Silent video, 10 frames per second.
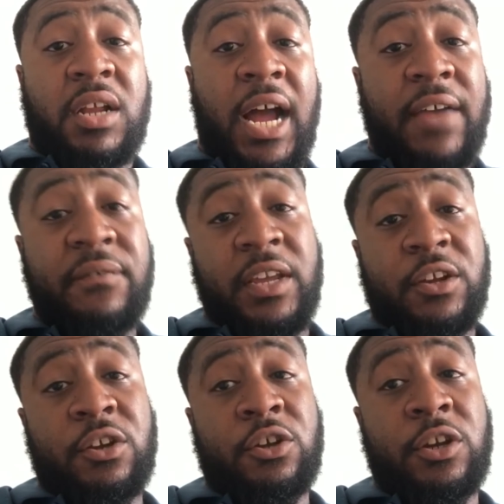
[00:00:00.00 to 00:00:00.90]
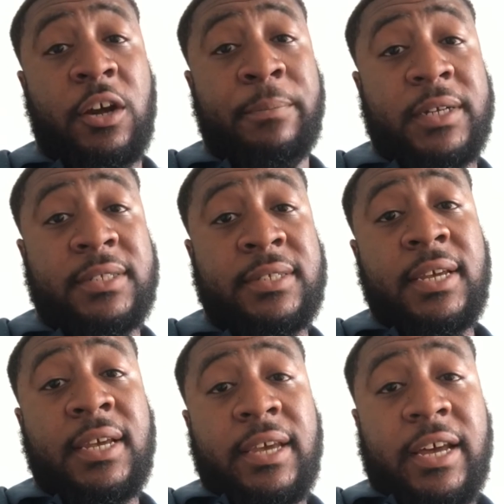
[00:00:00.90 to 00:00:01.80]
I think, could help us.
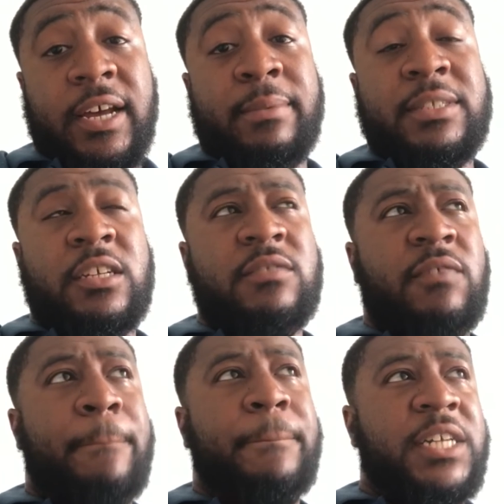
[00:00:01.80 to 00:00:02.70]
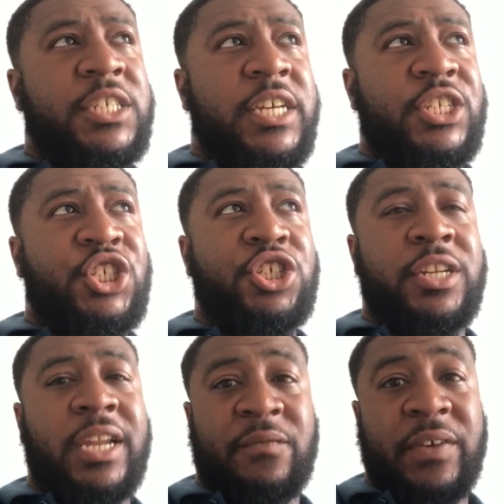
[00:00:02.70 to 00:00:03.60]
In terms of our budget, it
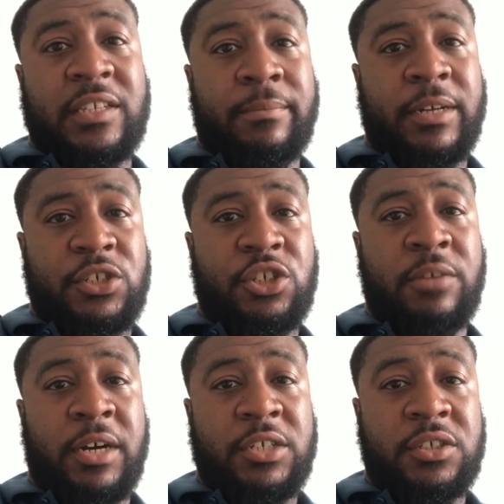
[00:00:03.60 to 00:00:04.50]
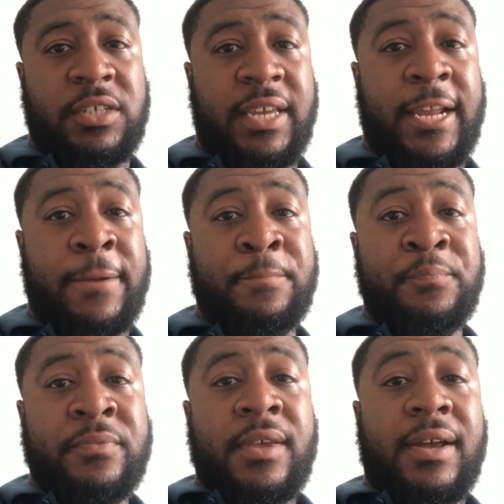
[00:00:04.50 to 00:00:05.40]
shouldn't affect our budget too much because, again,
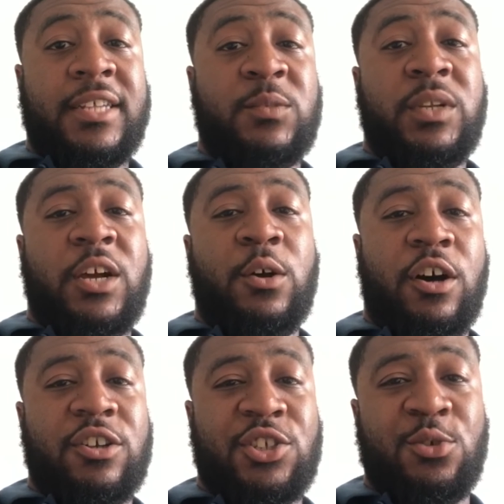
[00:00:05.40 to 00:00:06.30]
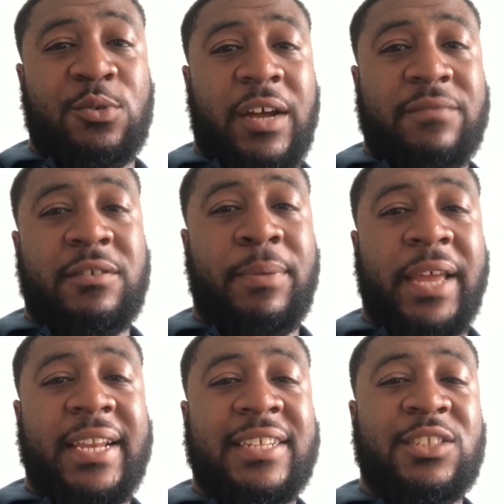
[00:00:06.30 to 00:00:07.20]
as we know, Arsenal love to
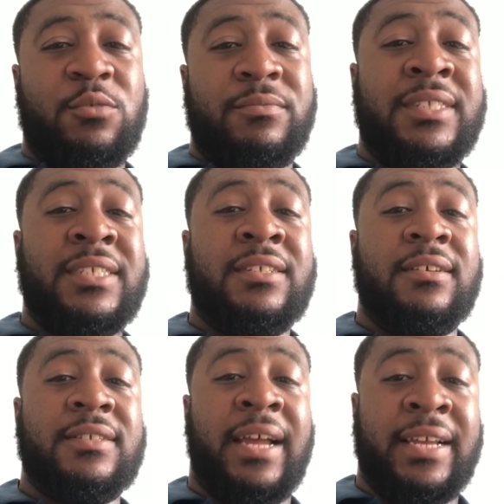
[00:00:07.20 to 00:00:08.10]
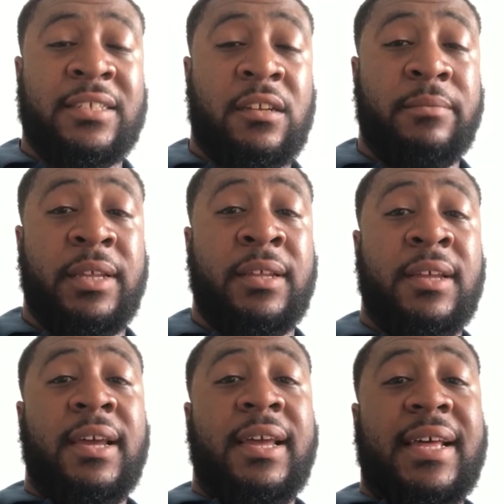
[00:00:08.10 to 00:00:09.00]
play in instalments. This looks like it's going to be
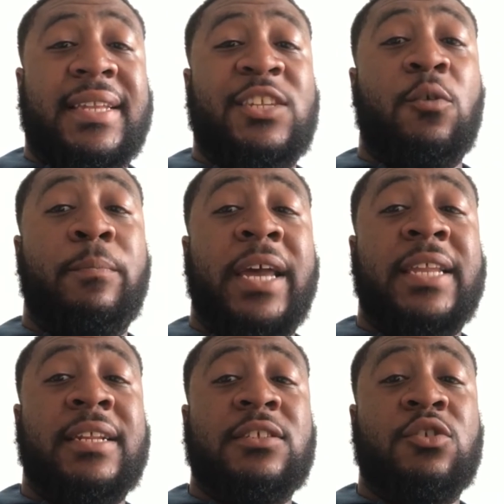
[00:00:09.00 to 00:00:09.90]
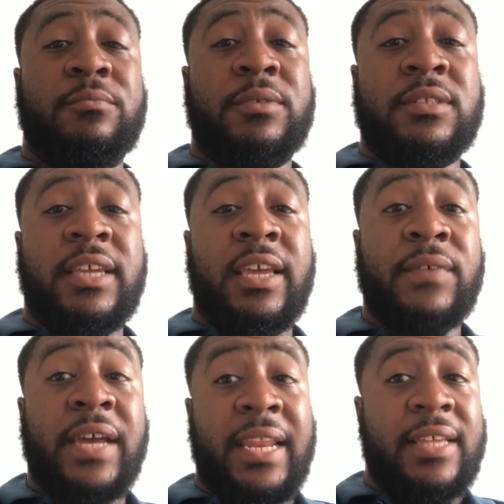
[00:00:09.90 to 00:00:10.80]
a deal paid in instalments.
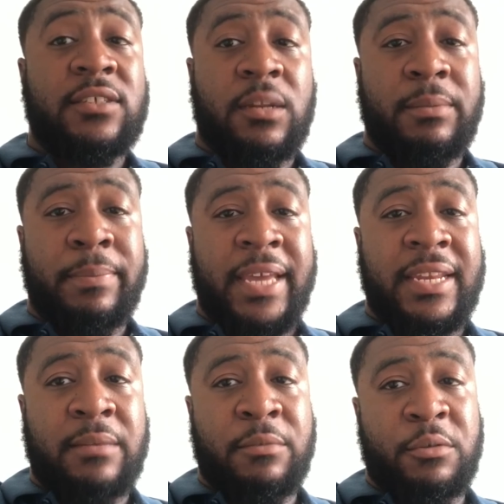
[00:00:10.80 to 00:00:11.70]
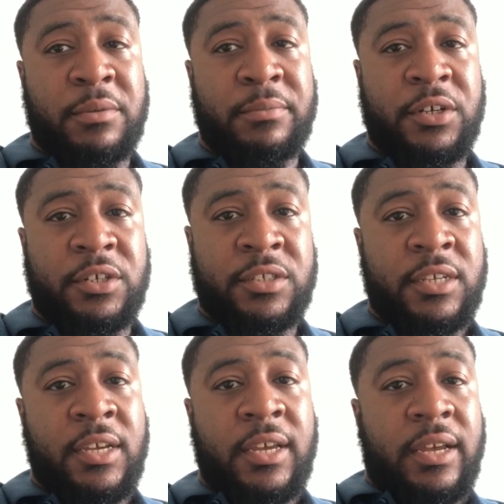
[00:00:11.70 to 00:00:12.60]
If any, is going to be paid at the moment because
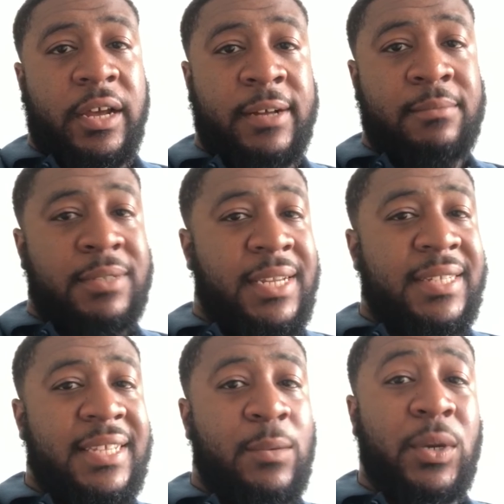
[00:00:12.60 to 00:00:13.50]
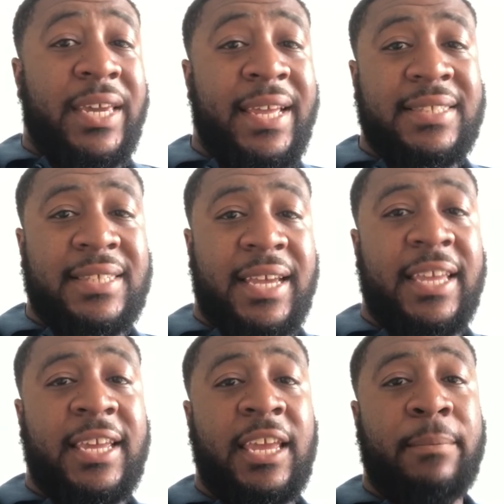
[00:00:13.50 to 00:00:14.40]
Saint-Étienne were keen
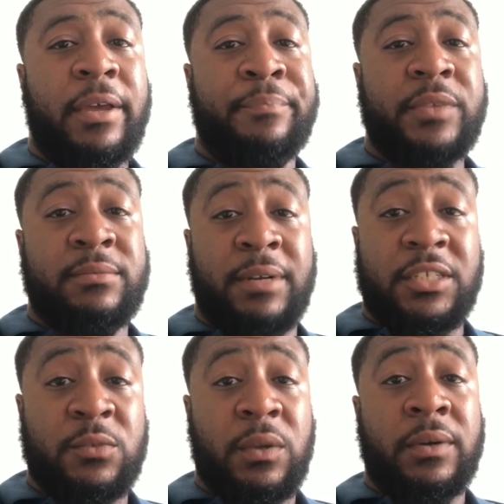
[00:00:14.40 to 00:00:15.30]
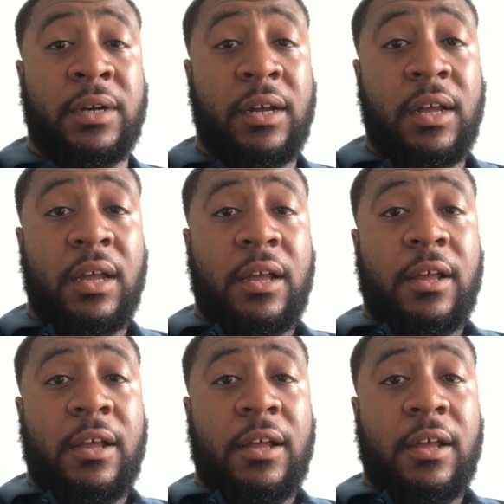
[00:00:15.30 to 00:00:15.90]
to keep him as much as we were